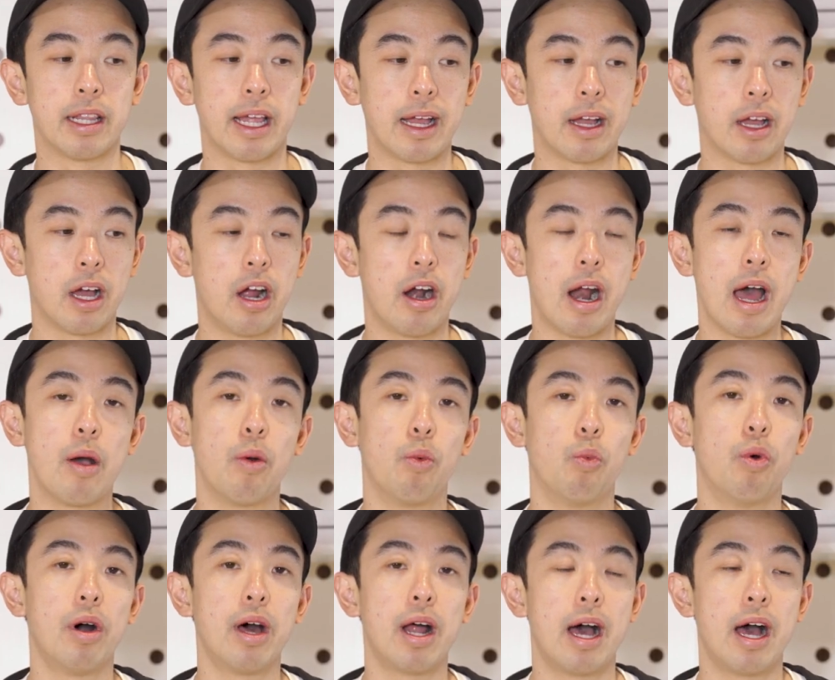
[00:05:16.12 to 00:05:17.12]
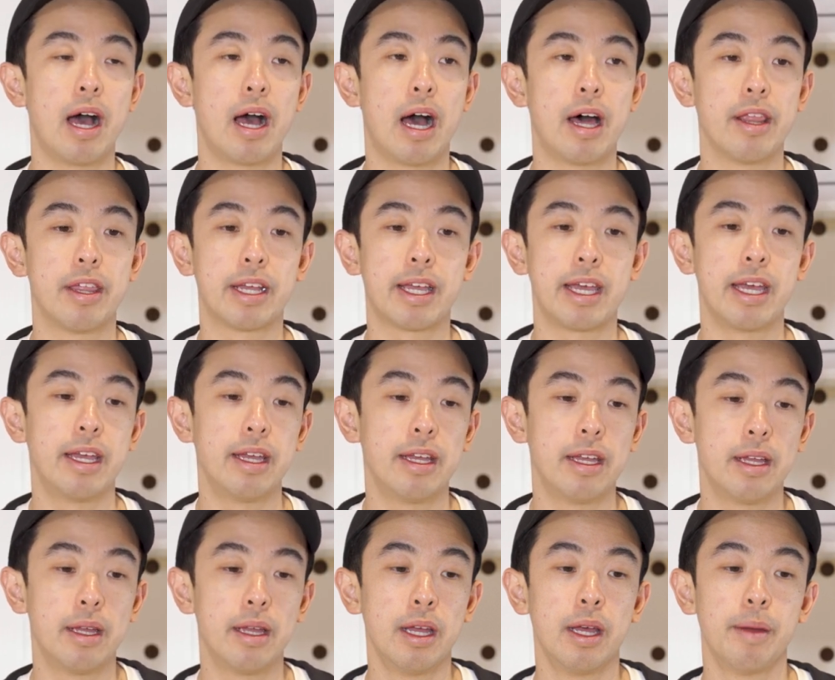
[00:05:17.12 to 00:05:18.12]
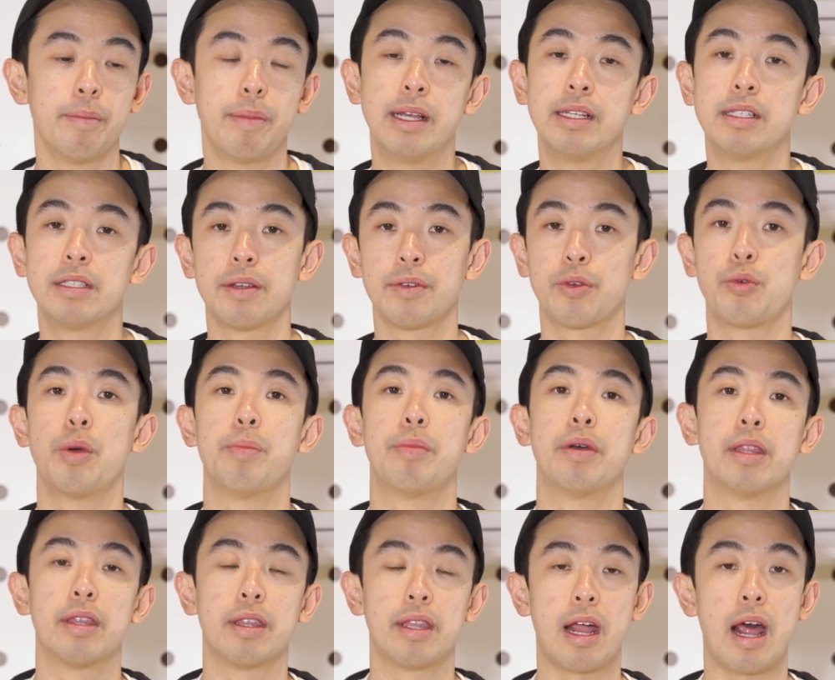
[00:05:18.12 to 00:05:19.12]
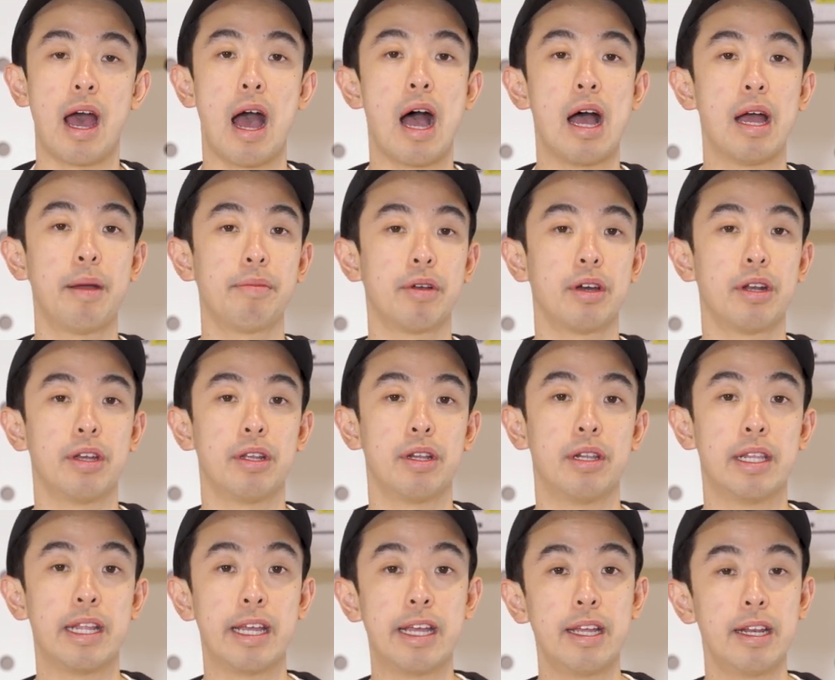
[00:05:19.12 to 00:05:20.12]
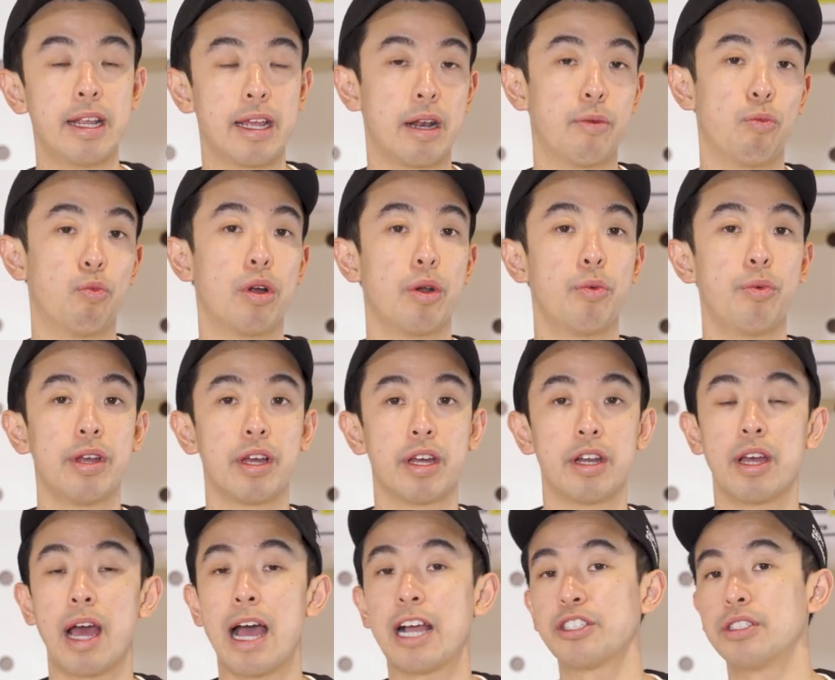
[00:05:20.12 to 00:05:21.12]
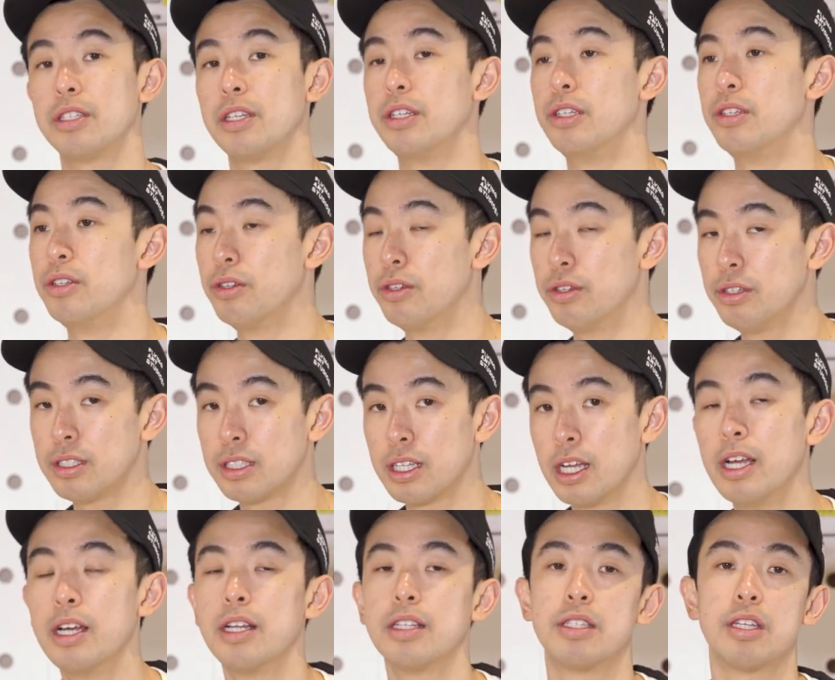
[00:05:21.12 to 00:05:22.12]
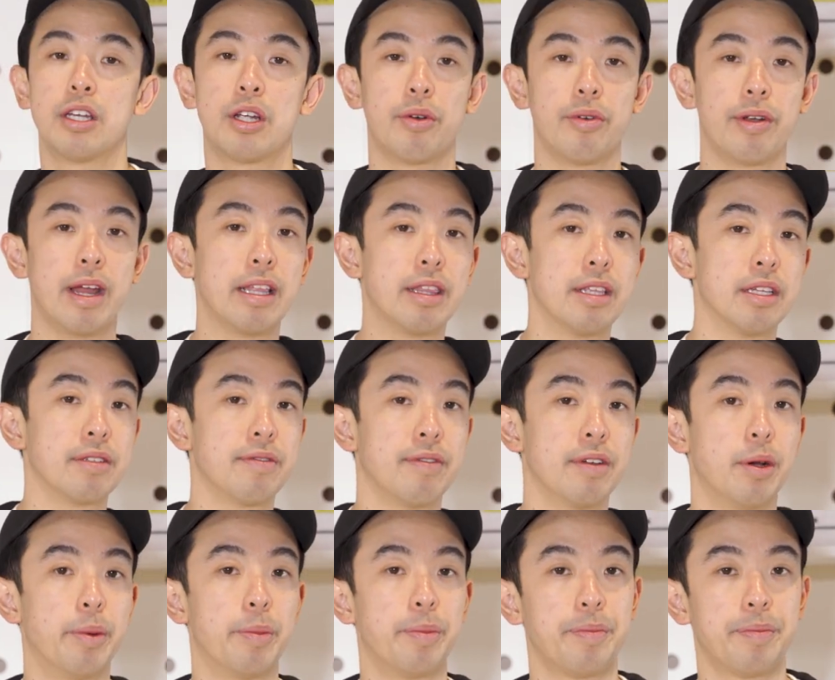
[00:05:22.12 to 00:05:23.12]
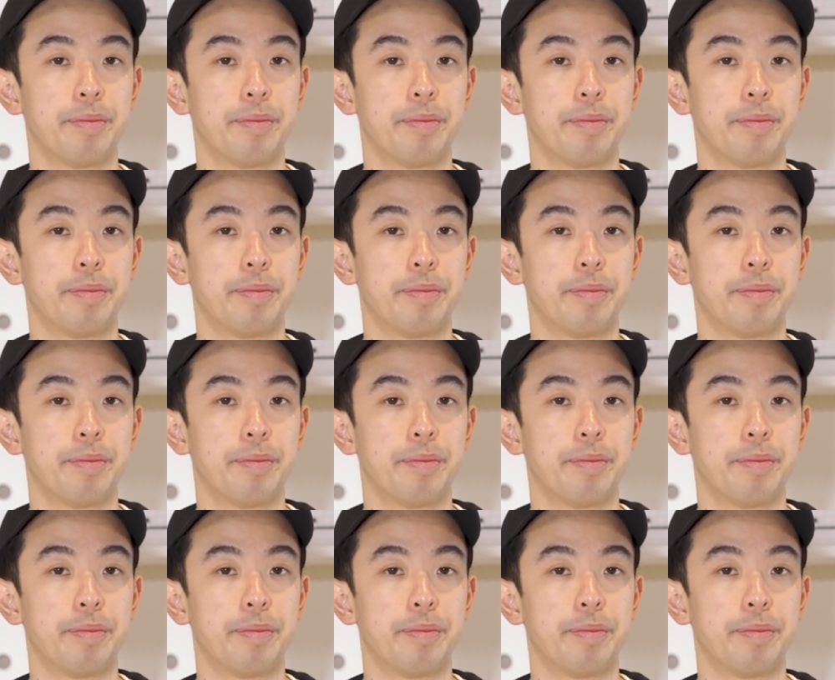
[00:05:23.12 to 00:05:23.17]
like, all right, what are the key pieces of equipment that I'm gonna need and what are we gonna actually use to create this film?